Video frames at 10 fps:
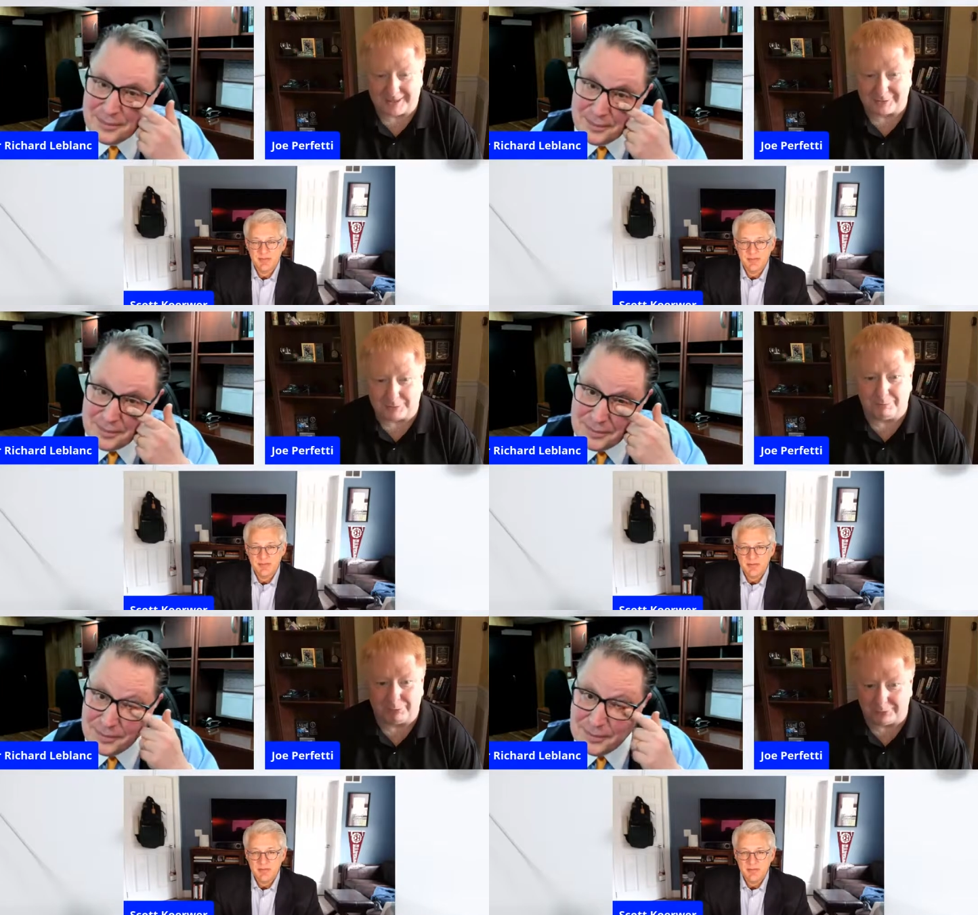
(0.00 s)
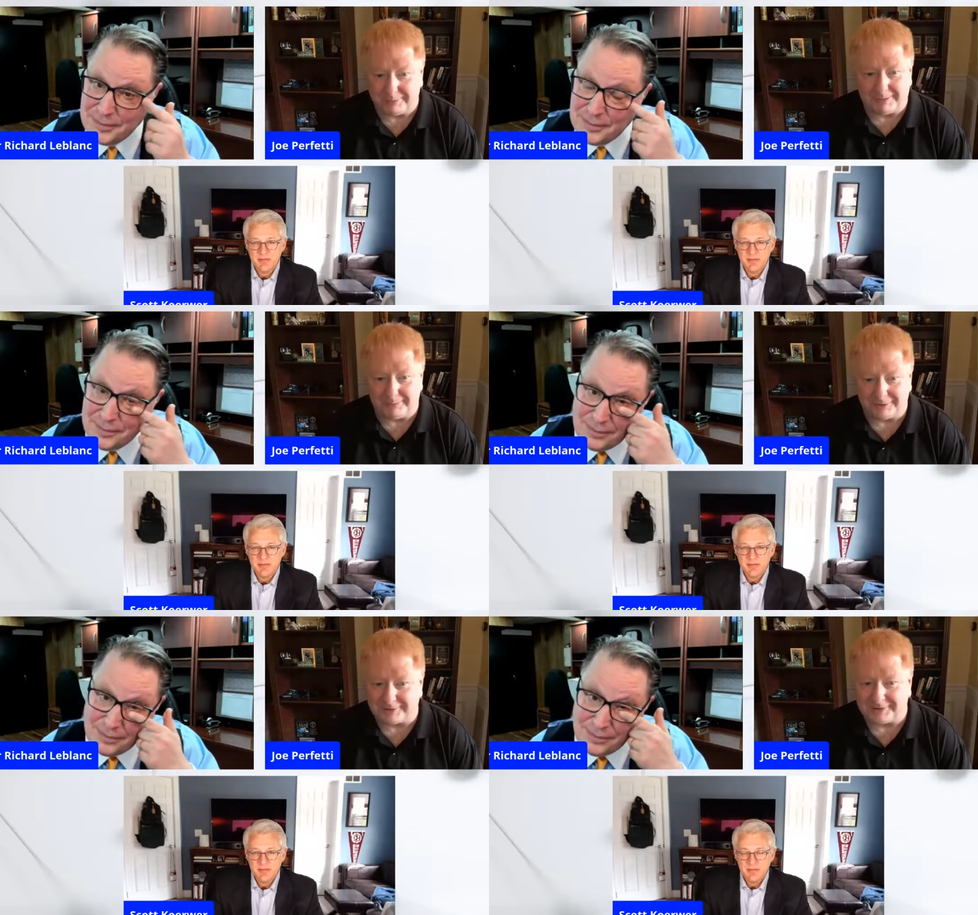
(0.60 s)
Speaker 1: actual board
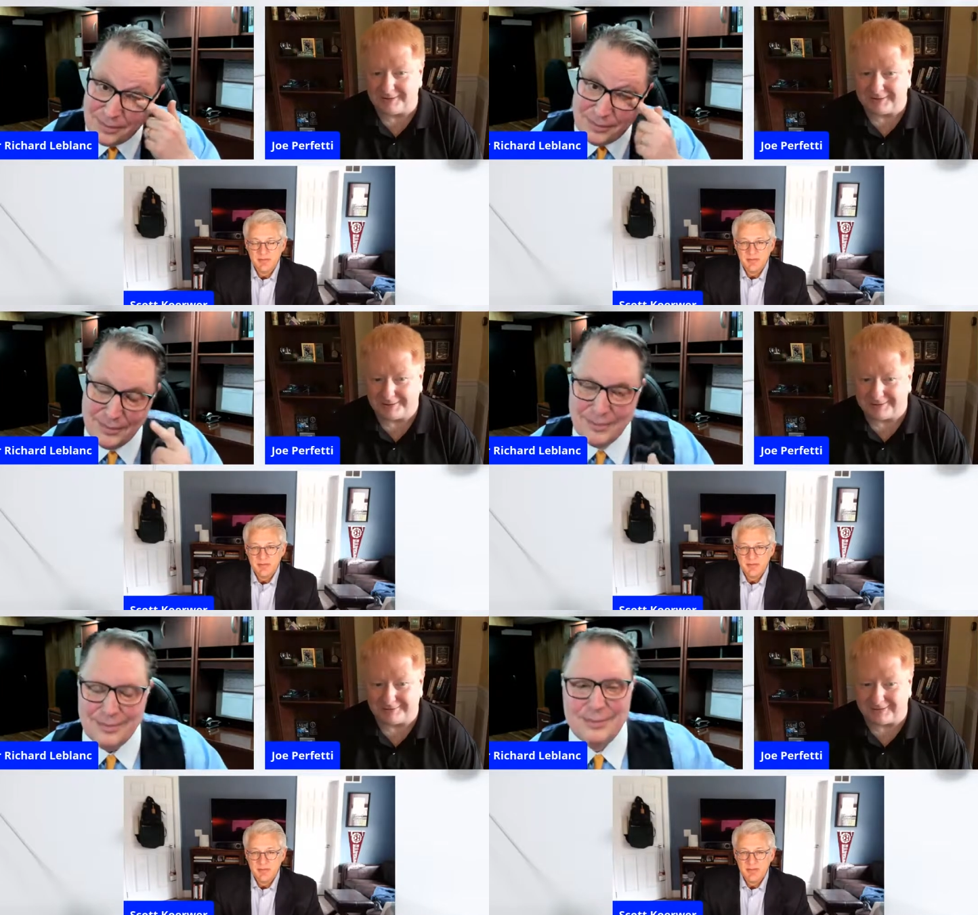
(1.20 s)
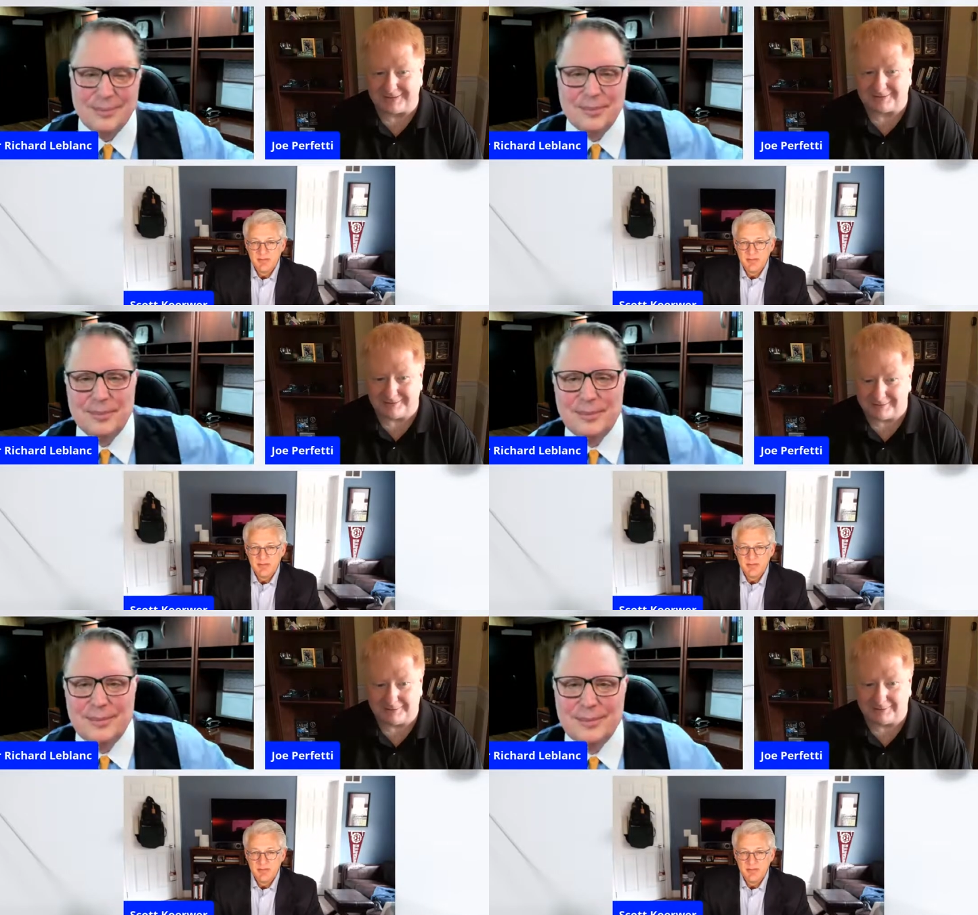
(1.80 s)
members, they don't like
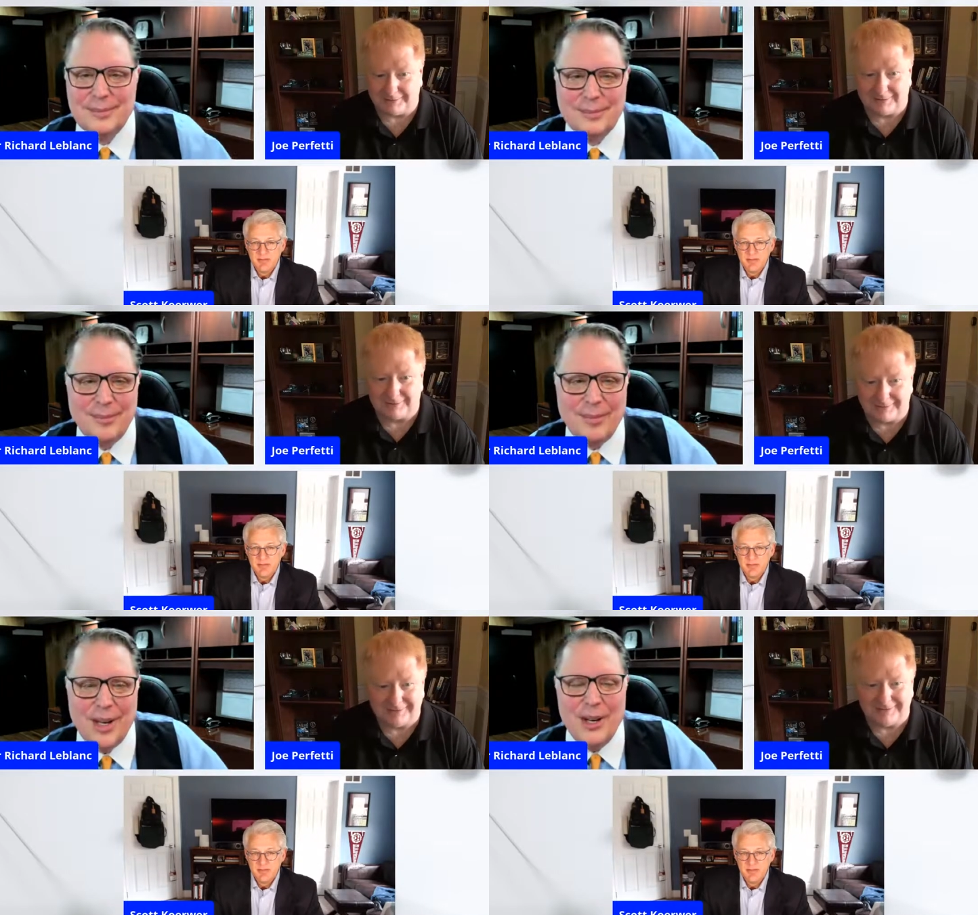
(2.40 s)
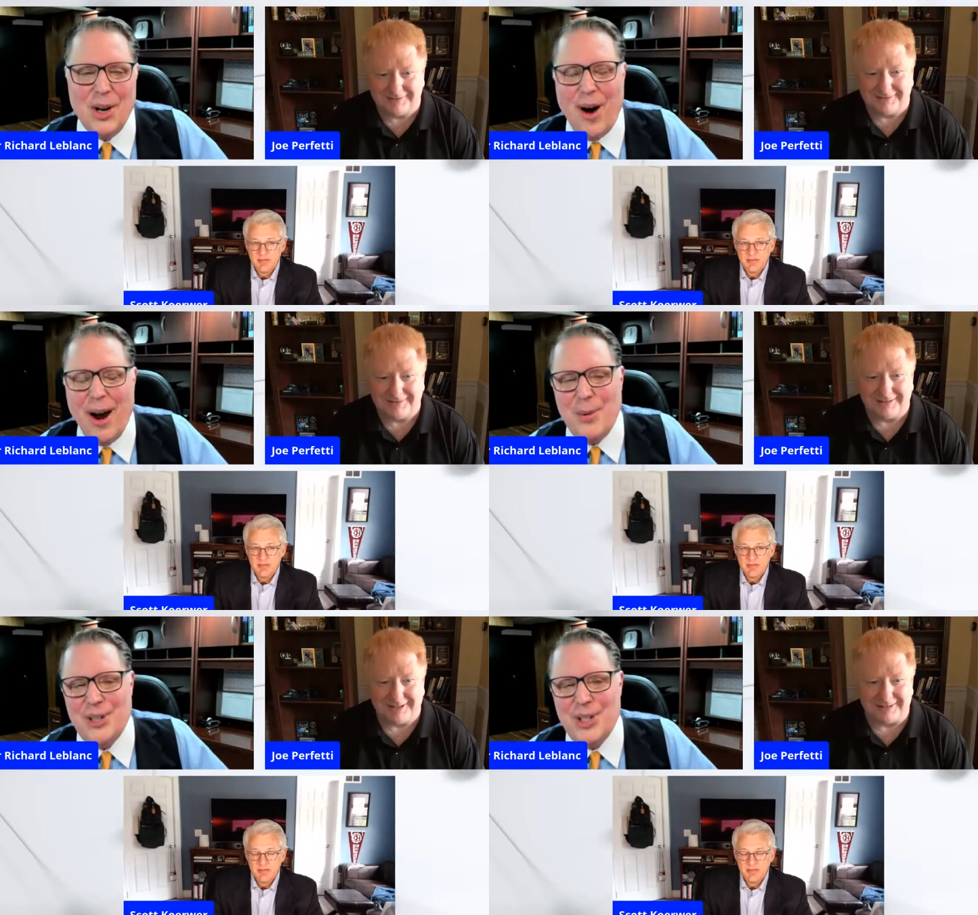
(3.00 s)
it.
Speaker 2: No,
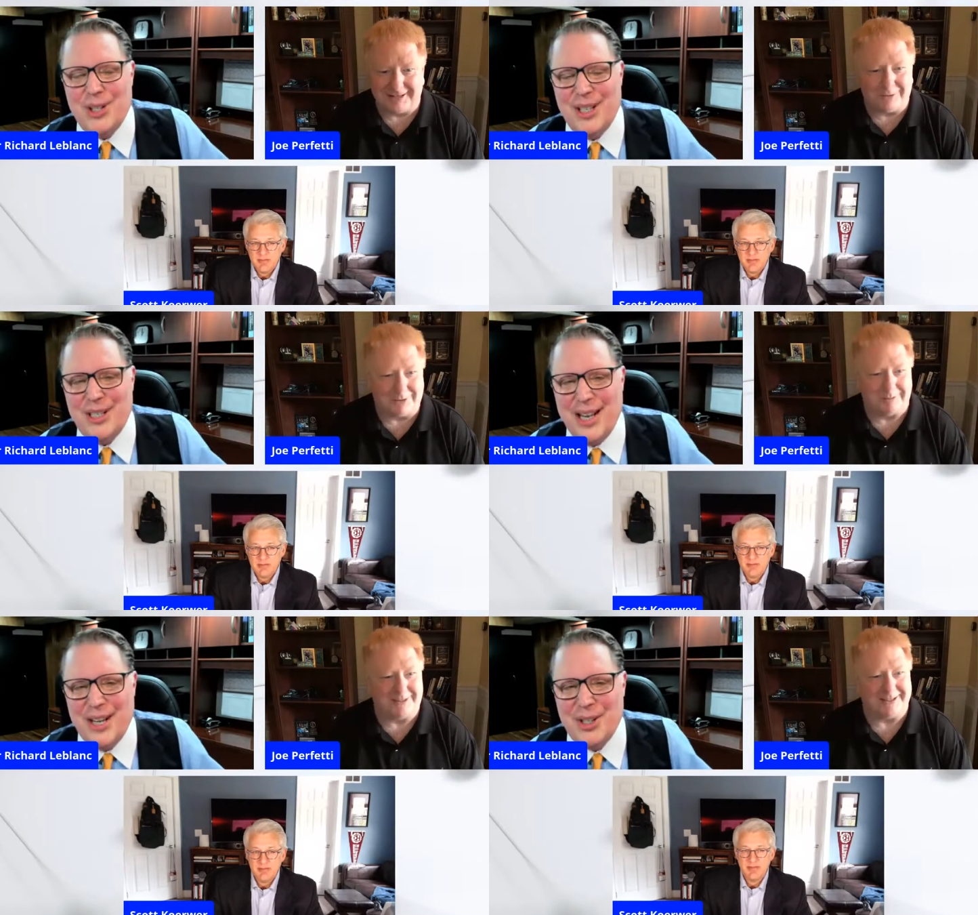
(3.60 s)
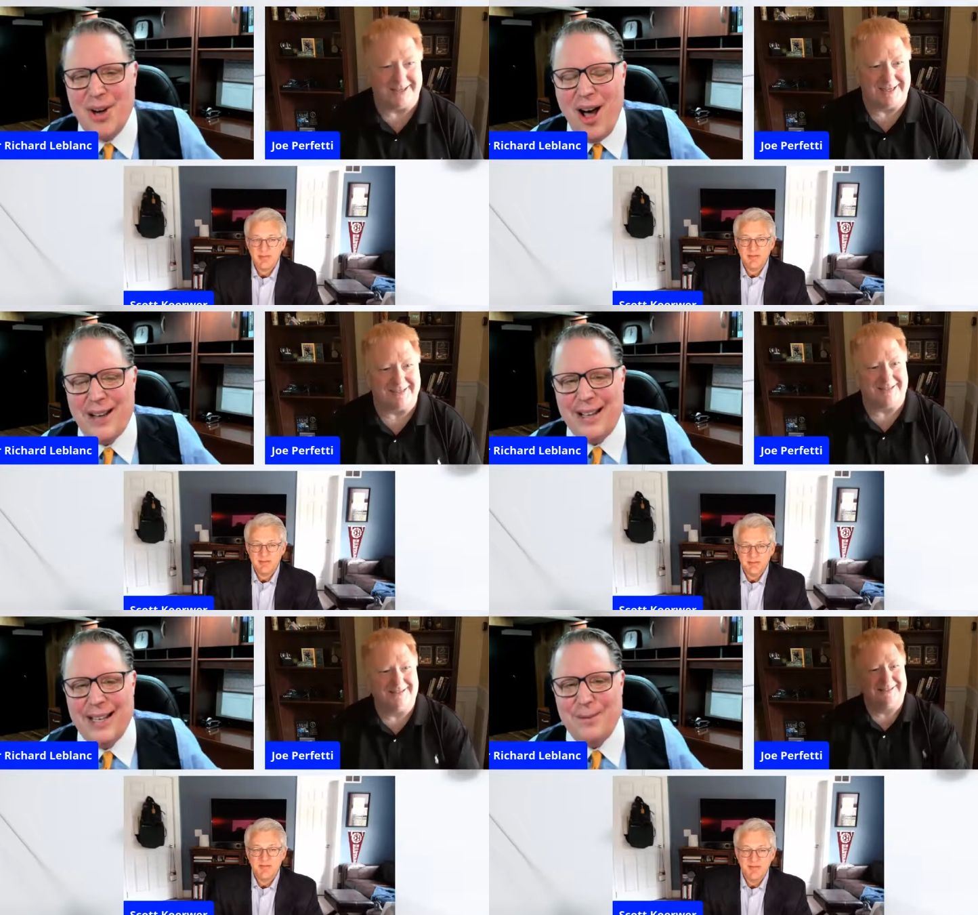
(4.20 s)
I was just going to say to
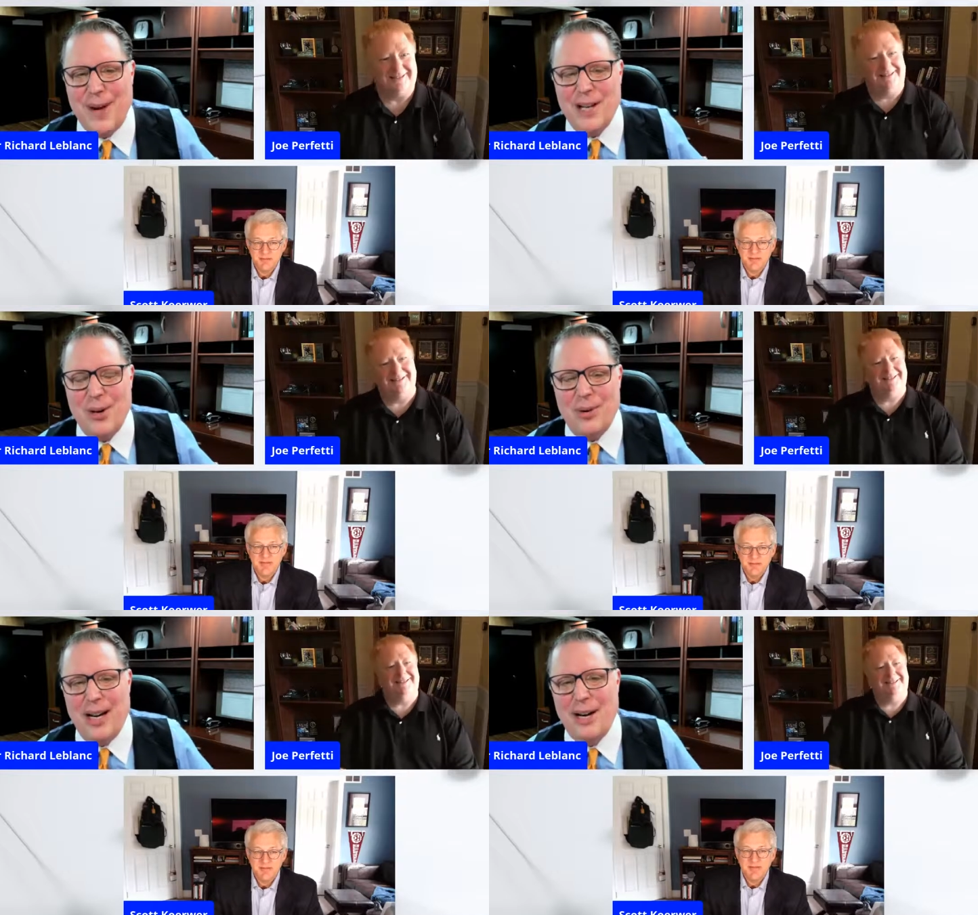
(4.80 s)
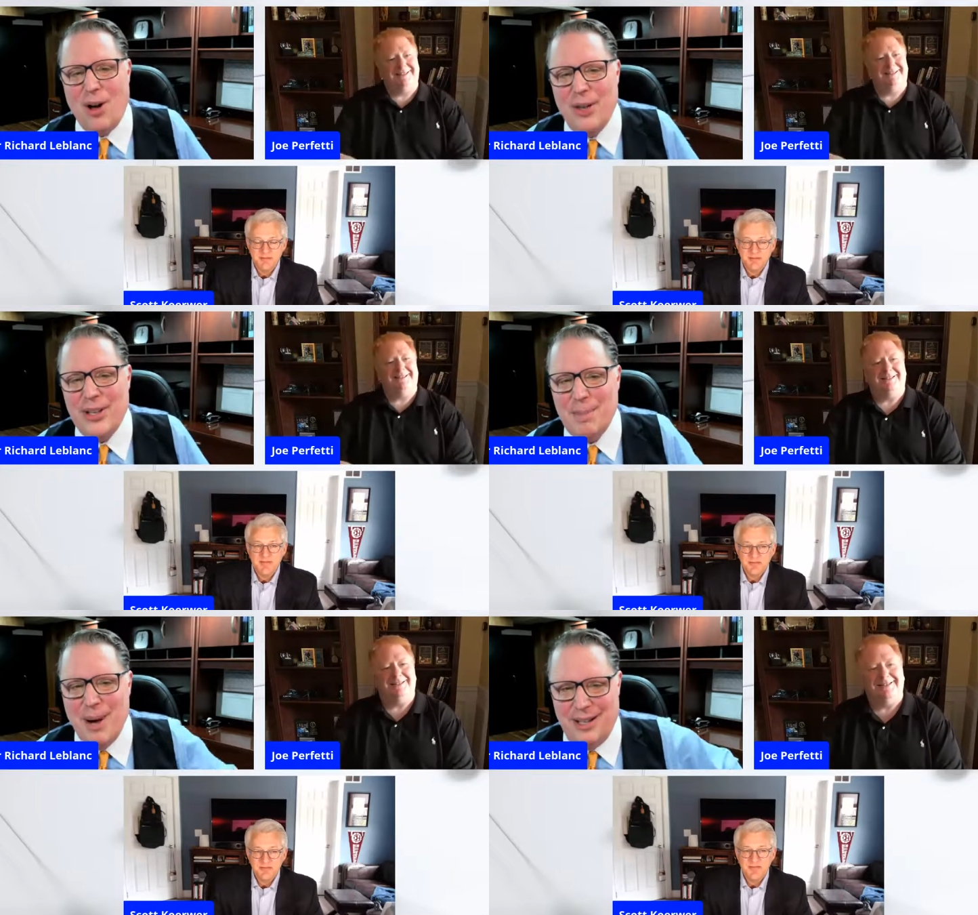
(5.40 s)
Scott, like if I donated
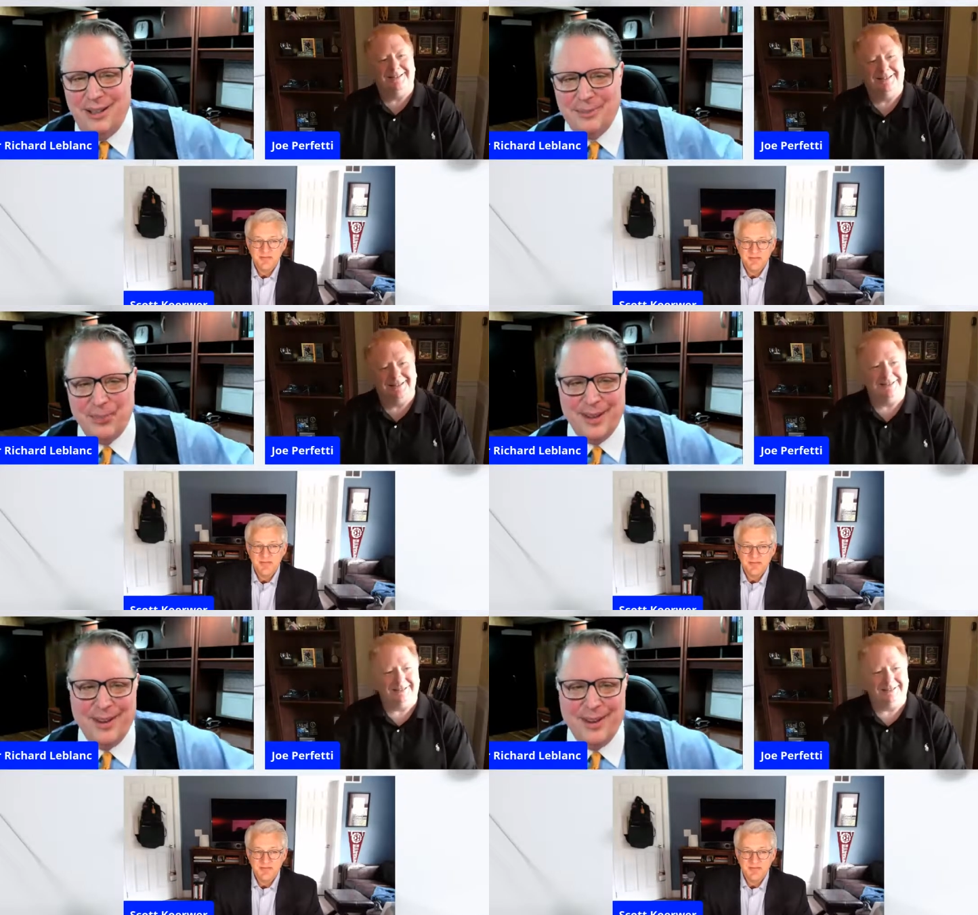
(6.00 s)
all this money